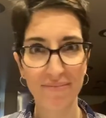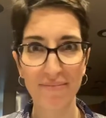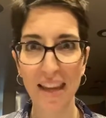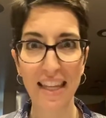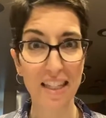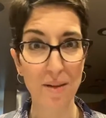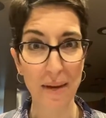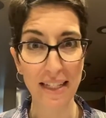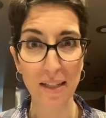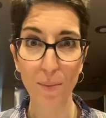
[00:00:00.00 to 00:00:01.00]
It's an
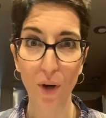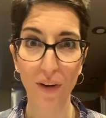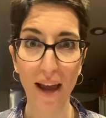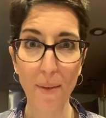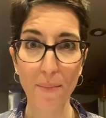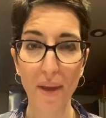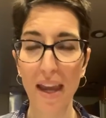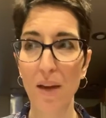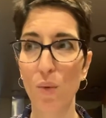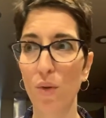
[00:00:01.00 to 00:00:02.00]
amazing program.
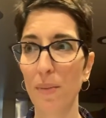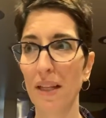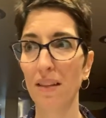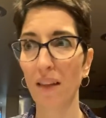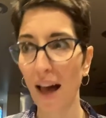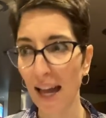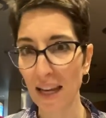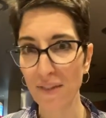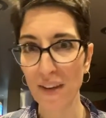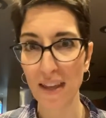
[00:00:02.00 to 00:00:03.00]
It will be
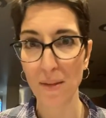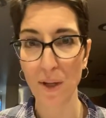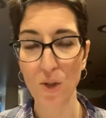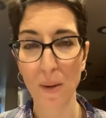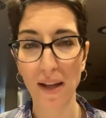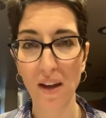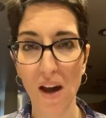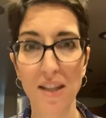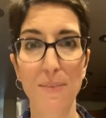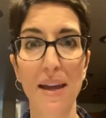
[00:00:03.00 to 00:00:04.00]
live in the Beachbody
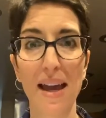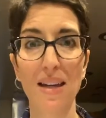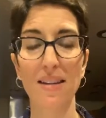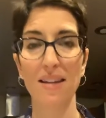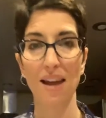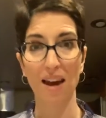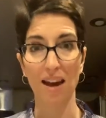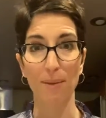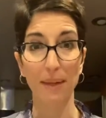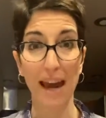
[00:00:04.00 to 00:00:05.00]
On Demand
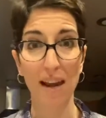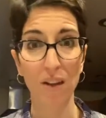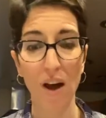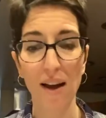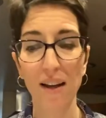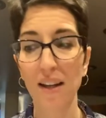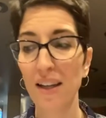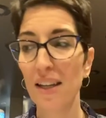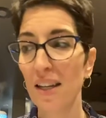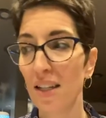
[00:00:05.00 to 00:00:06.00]
catalog
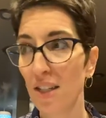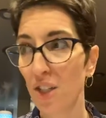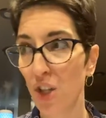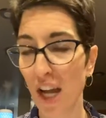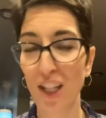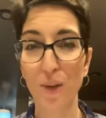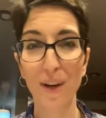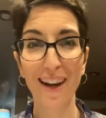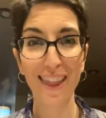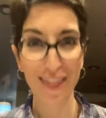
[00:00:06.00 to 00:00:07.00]

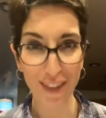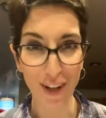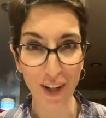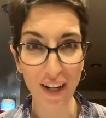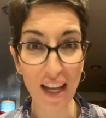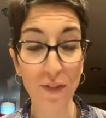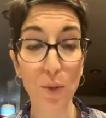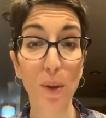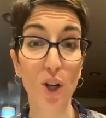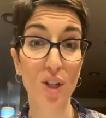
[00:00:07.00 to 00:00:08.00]
January 3rd, if you
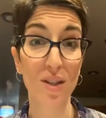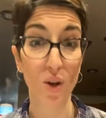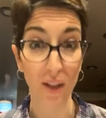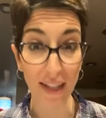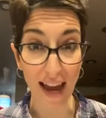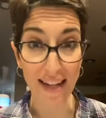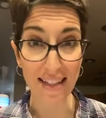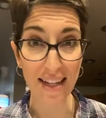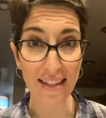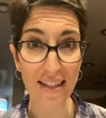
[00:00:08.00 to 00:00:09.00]
purchase early
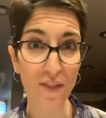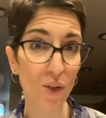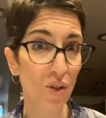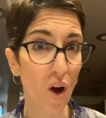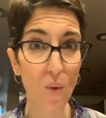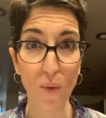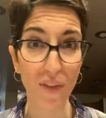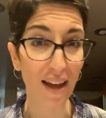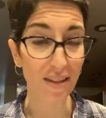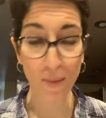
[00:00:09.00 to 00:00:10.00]
access. If you don't, well,
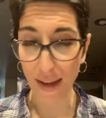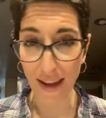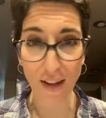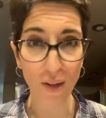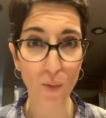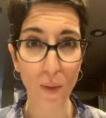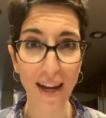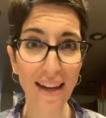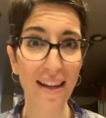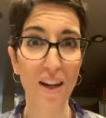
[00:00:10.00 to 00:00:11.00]
that's okay. You can
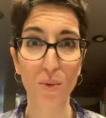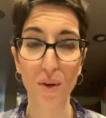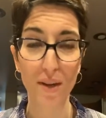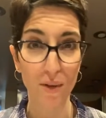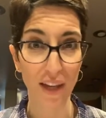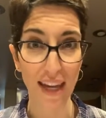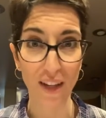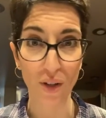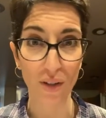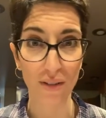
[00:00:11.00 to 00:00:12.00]
wait, and it'll hit
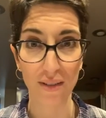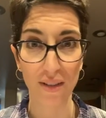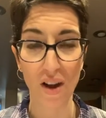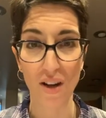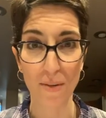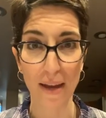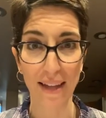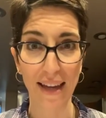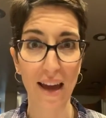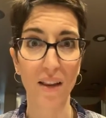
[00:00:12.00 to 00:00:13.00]
your
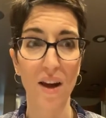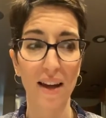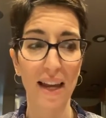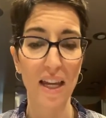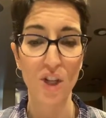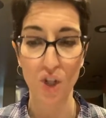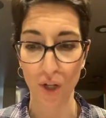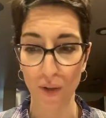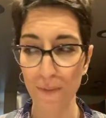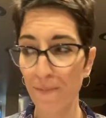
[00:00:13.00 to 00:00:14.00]
on-demand catalog in
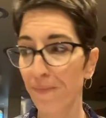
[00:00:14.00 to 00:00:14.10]
June.